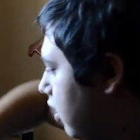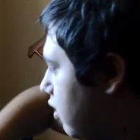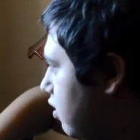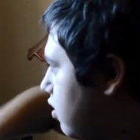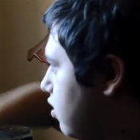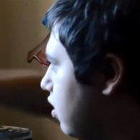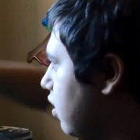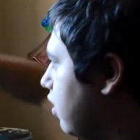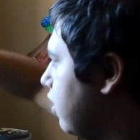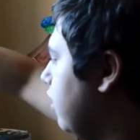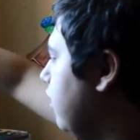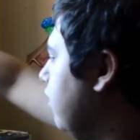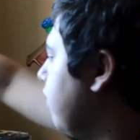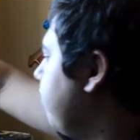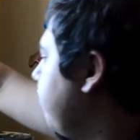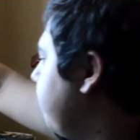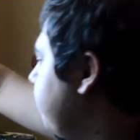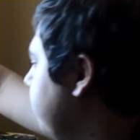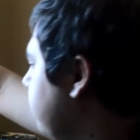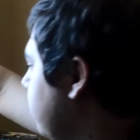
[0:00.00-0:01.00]
and shine down
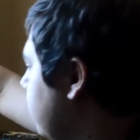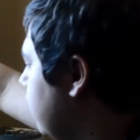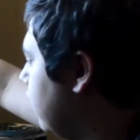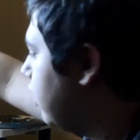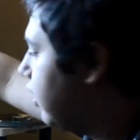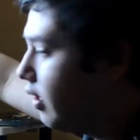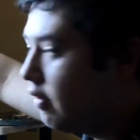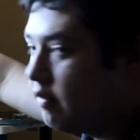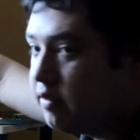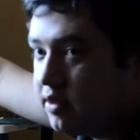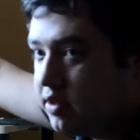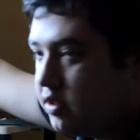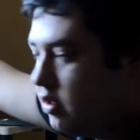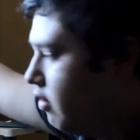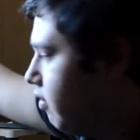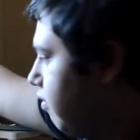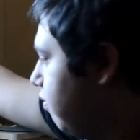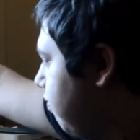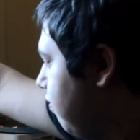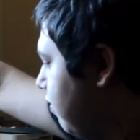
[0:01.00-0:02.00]
like that.
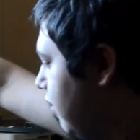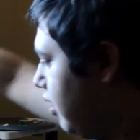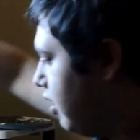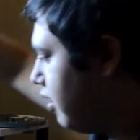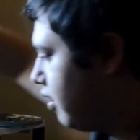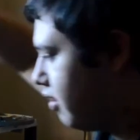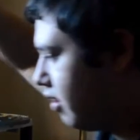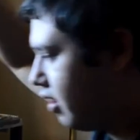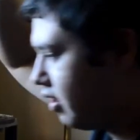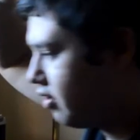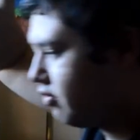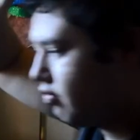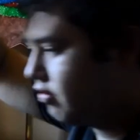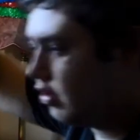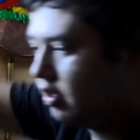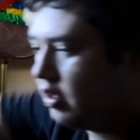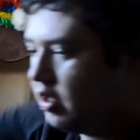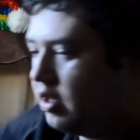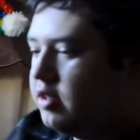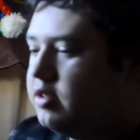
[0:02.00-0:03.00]
So yeah, that's really
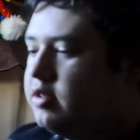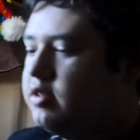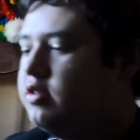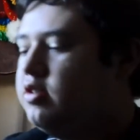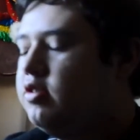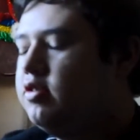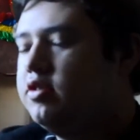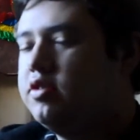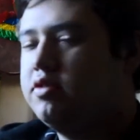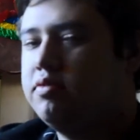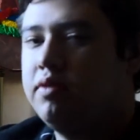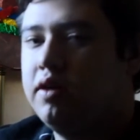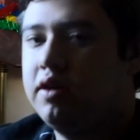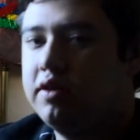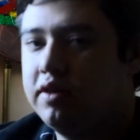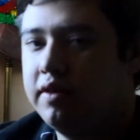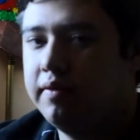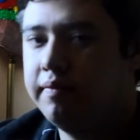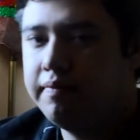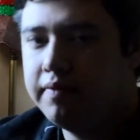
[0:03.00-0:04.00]
nice touch what I've
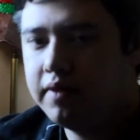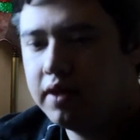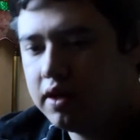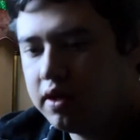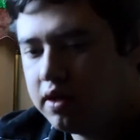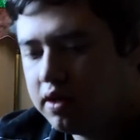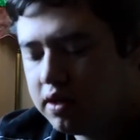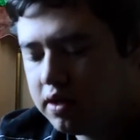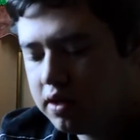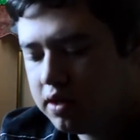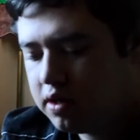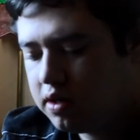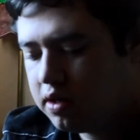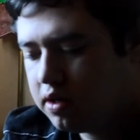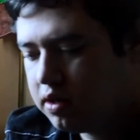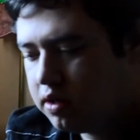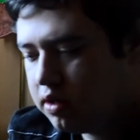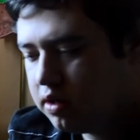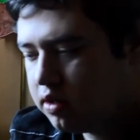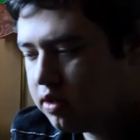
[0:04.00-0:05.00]
done.
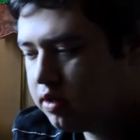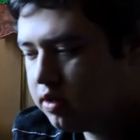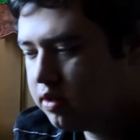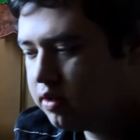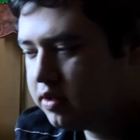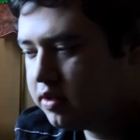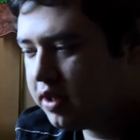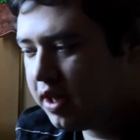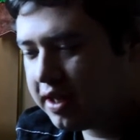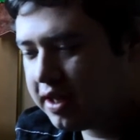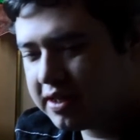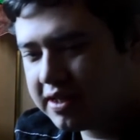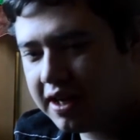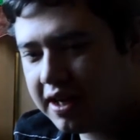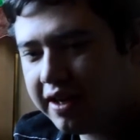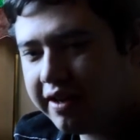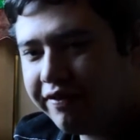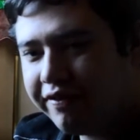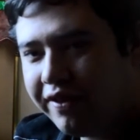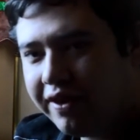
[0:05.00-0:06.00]
So that's
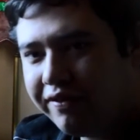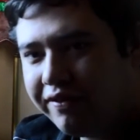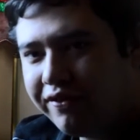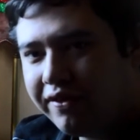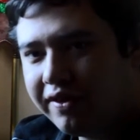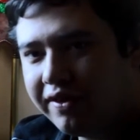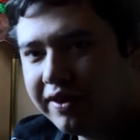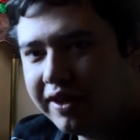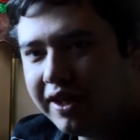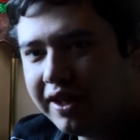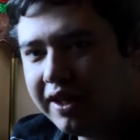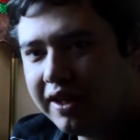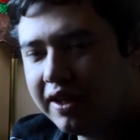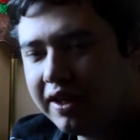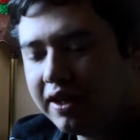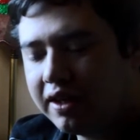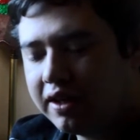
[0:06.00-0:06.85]
kind of it for the